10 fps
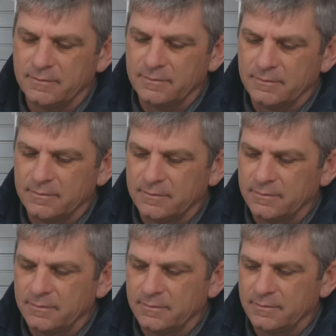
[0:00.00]

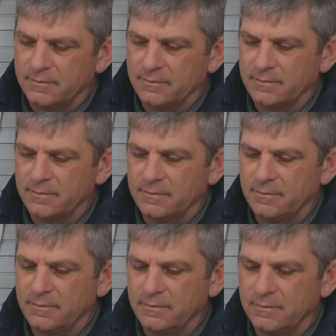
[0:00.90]

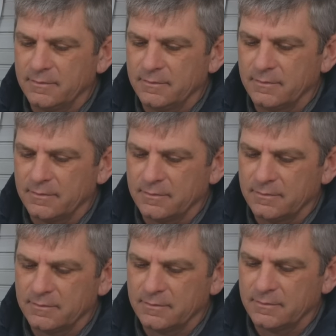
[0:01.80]

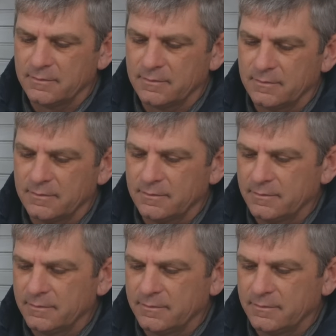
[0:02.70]
[no speech]